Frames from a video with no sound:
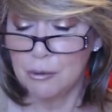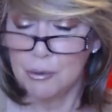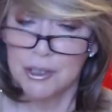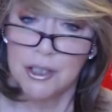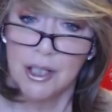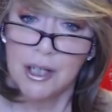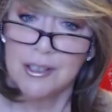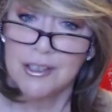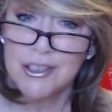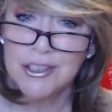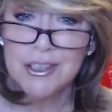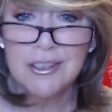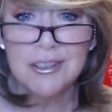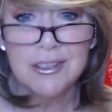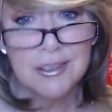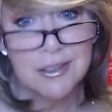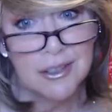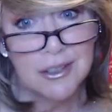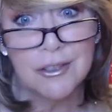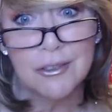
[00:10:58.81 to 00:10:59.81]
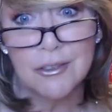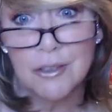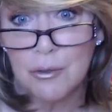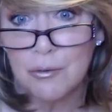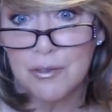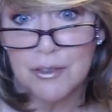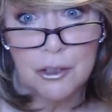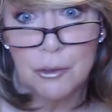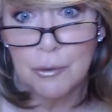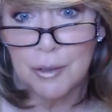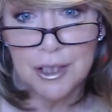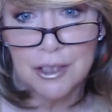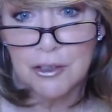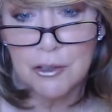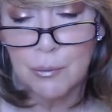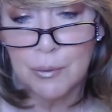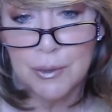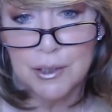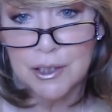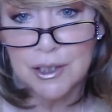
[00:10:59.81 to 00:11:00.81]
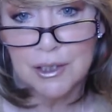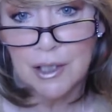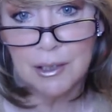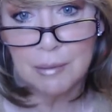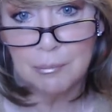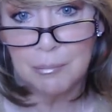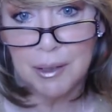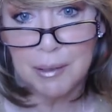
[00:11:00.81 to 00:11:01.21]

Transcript: As long as you, you don't overdo it, it's always going to be